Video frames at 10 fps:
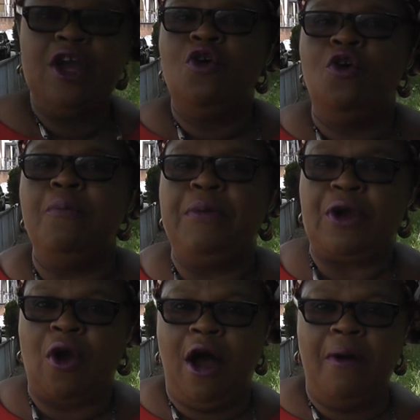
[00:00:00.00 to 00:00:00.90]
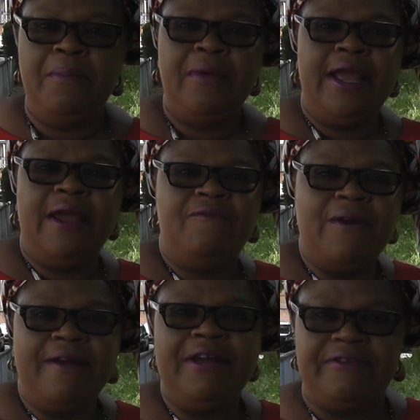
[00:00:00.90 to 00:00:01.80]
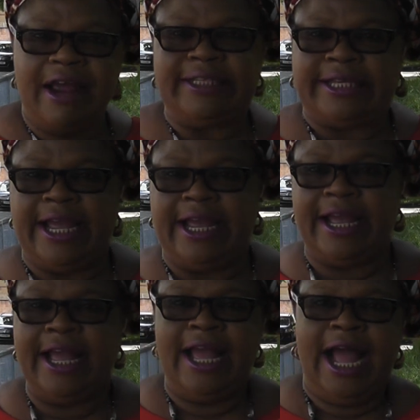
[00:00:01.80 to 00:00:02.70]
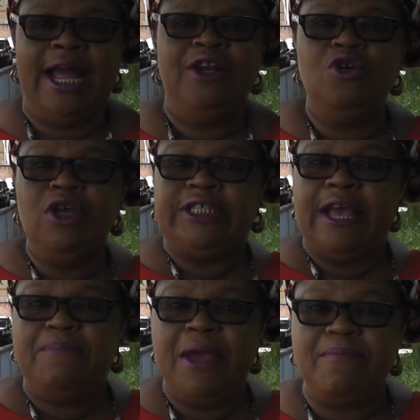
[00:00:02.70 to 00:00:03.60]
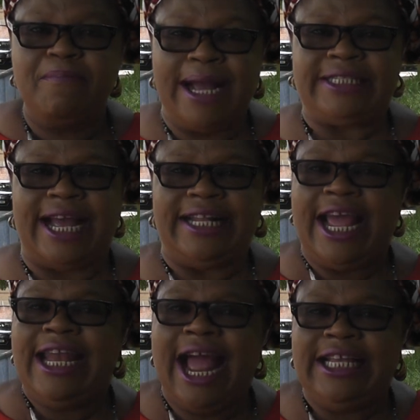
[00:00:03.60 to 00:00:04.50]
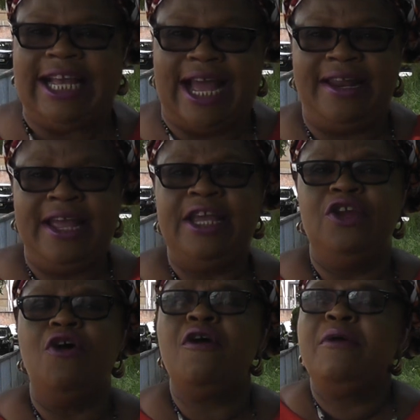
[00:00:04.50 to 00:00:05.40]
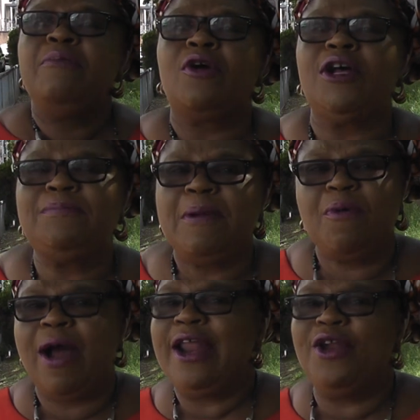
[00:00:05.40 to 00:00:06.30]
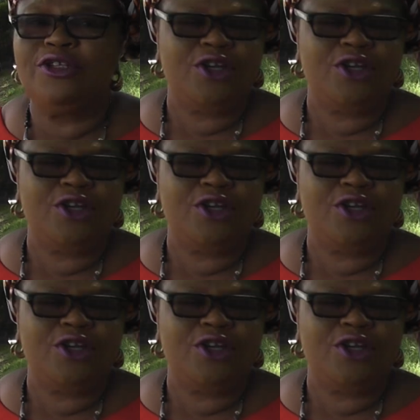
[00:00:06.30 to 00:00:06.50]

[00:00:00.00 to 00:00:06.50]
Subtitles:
who become a very great king and who is a big merchant, a legend, you know, because people are not